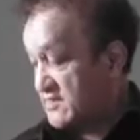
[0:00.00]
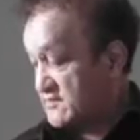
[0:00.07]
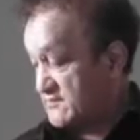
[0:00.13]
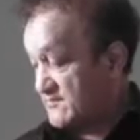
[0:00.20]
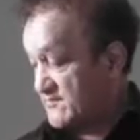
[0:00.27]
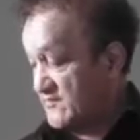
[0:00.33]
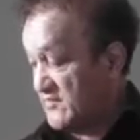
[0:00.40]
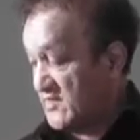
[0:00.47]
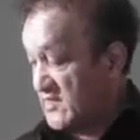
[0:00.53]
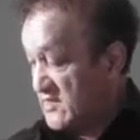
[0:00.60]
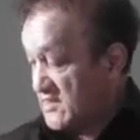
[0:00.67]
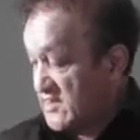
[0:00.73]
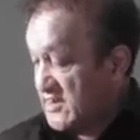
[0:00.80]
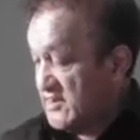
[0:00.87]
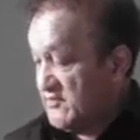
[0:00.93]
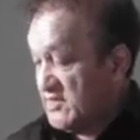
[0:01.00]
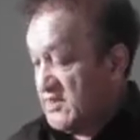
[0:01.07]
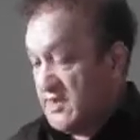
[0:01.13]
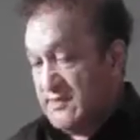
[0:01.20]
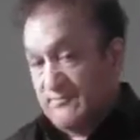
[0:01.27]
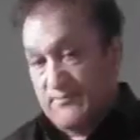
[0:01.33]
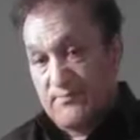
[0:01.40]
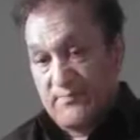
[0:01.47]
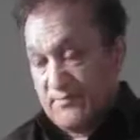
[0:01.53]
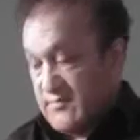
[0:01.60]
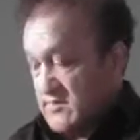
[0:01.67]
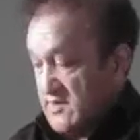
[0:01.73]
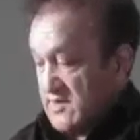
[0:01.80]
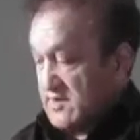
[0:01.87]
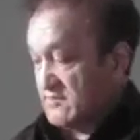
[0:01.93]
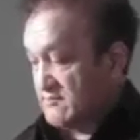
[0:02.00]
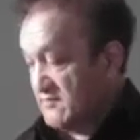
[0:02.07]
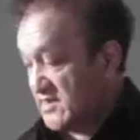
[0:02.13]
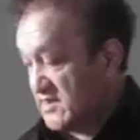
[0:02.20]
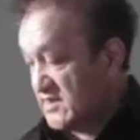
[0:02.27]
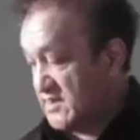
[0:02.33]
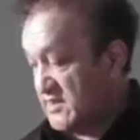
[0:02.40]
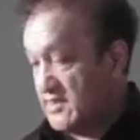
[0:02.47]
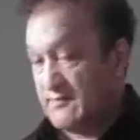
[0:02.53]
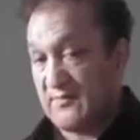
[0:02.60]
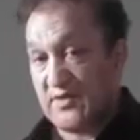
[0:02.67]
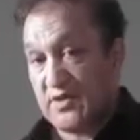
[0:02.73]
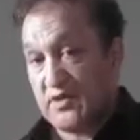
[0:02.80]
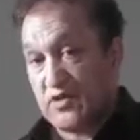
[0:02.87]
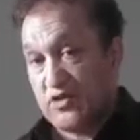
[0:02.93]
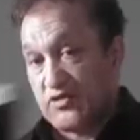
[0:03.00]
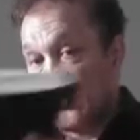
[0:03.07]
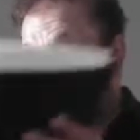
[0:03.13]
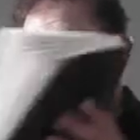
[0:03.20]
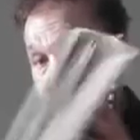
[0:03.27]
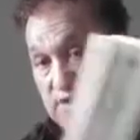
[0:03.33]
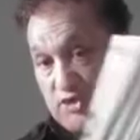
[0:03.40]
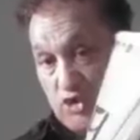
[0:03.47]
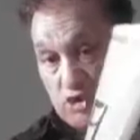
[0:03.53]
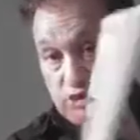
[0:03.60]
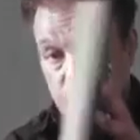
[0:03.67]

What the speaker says: and Hiriwini and Manahi, you cannot